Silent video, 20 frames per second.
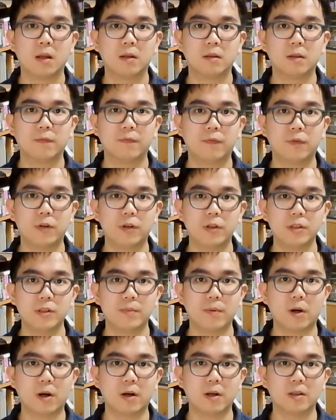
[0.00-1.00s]
The first
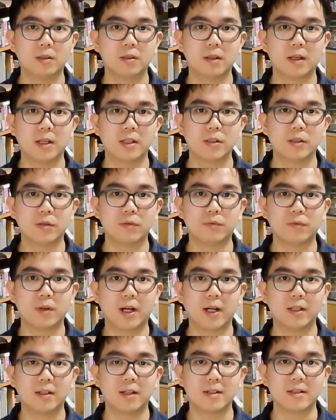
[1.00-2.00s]
part is to
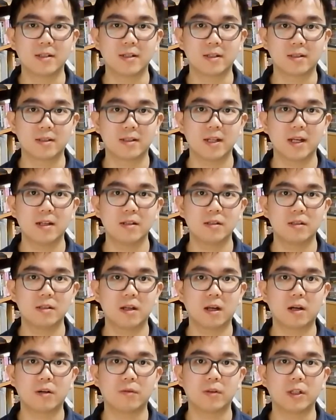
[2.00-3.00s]
write a success
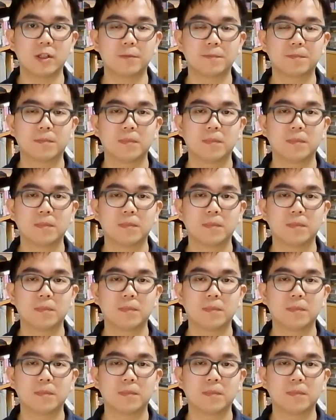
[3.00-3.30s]
diary.